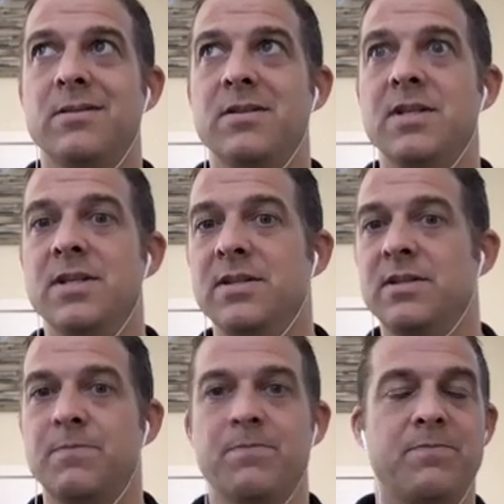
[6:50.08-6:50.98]

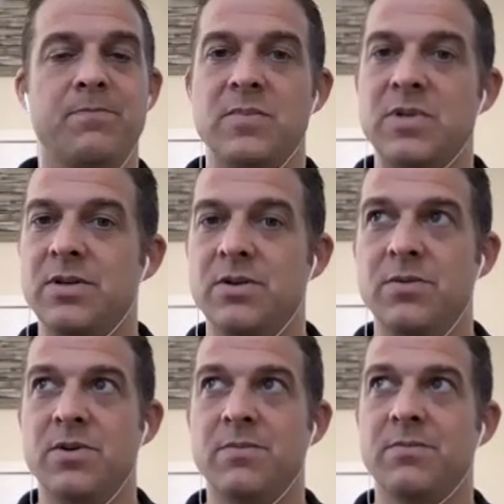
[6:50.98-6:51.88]
is,
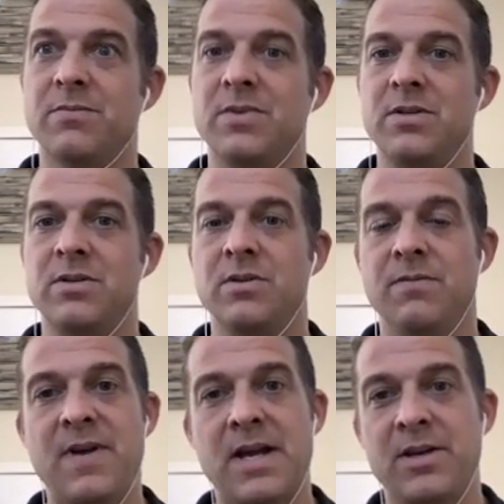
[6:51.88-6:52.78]
your
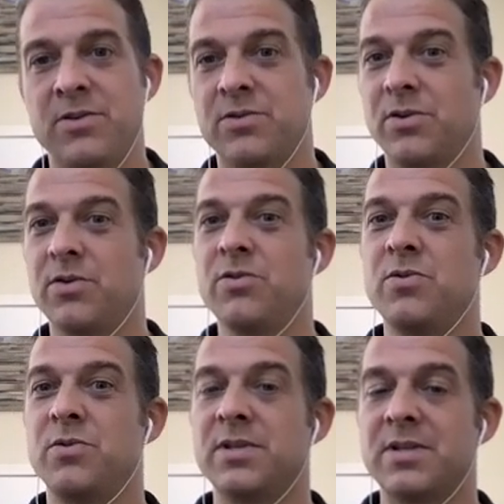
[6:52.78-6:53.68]
values or who
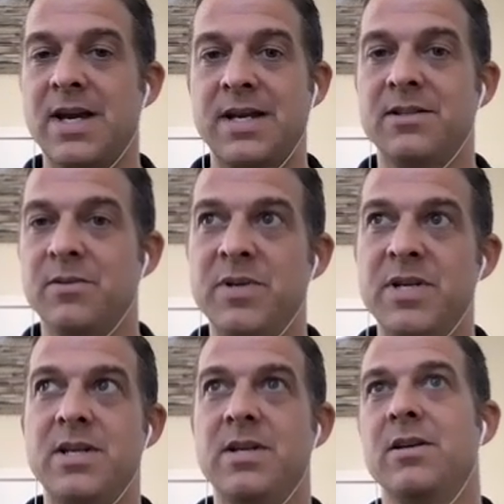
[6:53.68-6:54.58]
you decide to
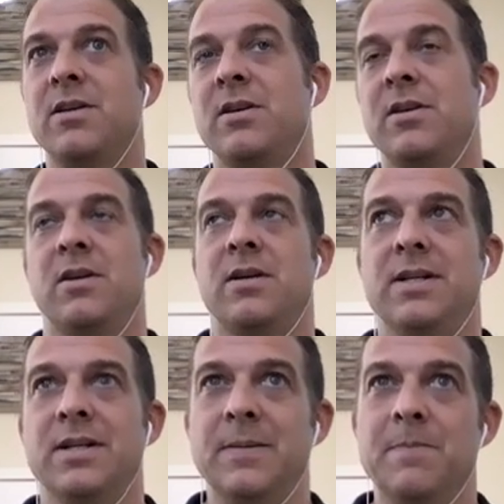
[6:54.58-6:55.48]
be.
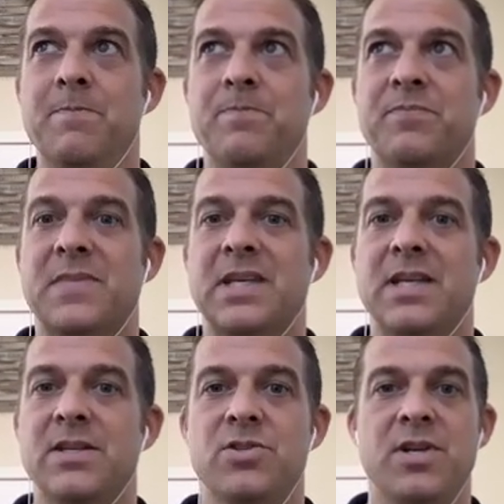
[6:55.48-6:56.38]

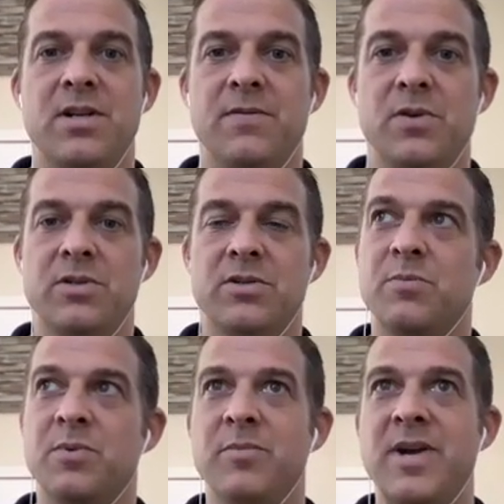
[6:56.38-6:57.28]
And shit, if you're
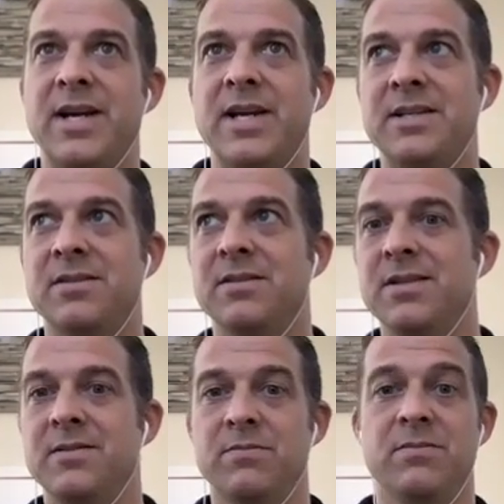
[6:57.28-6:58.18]
super badass,
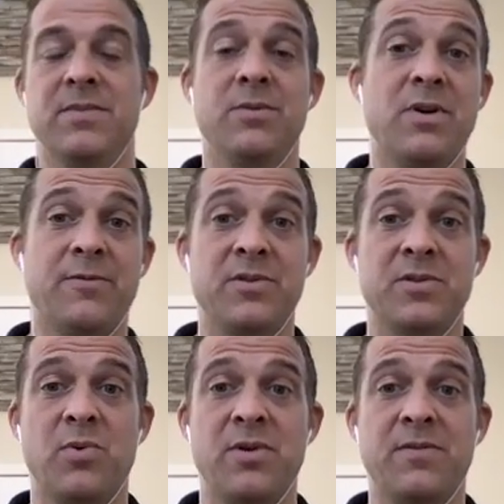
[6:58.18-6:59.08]
then the reference
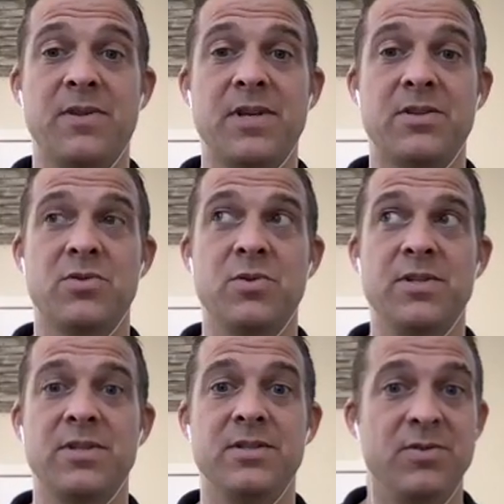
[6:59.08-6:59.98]
point for that
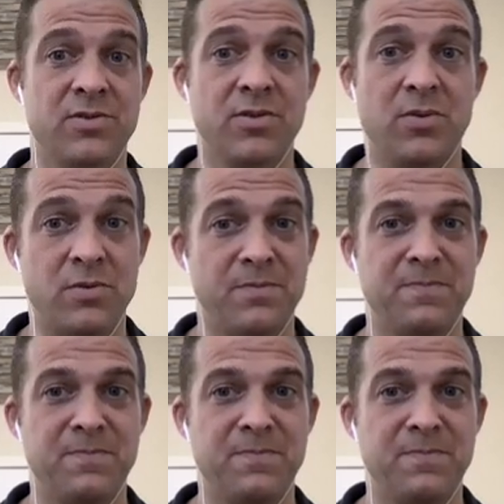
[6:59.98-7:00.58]
choice is your soul.